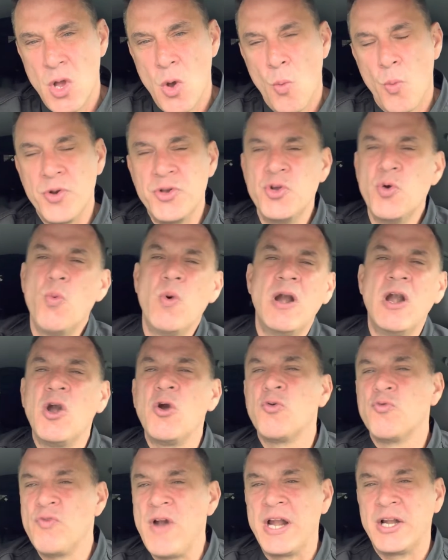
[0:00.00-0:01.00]
when you wear
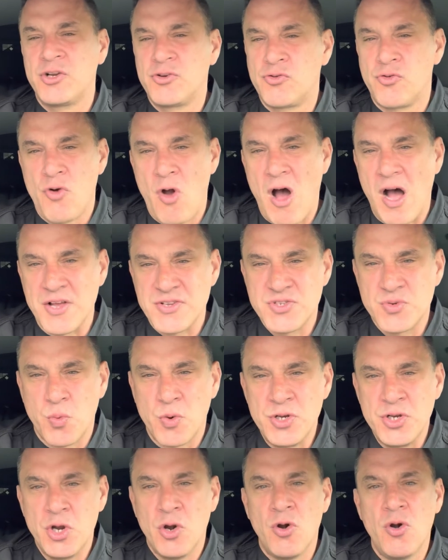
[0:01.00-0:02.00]
a red cross
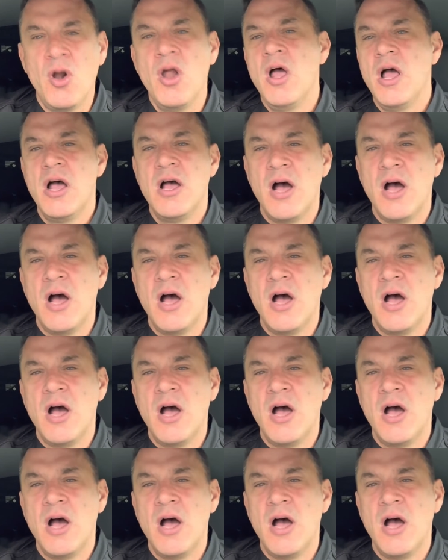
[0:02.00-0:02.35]
when you're